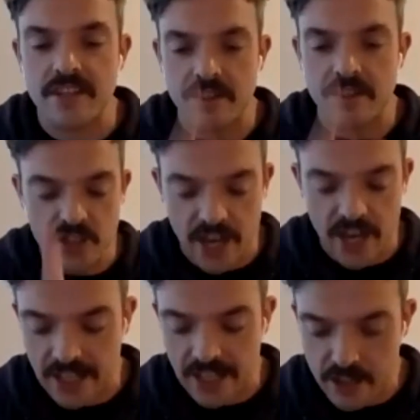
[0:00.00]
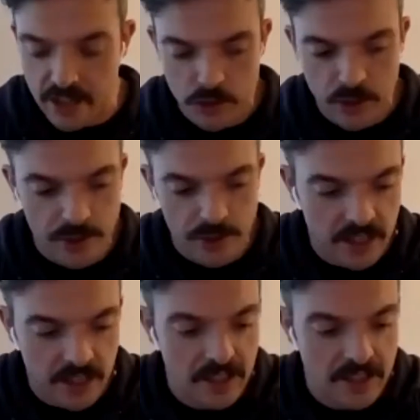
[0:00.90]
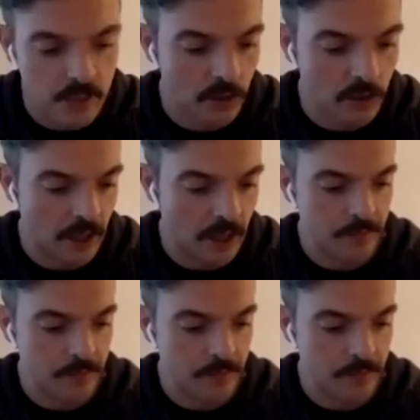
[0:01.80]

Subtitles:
So just check in, two heels at least in one line.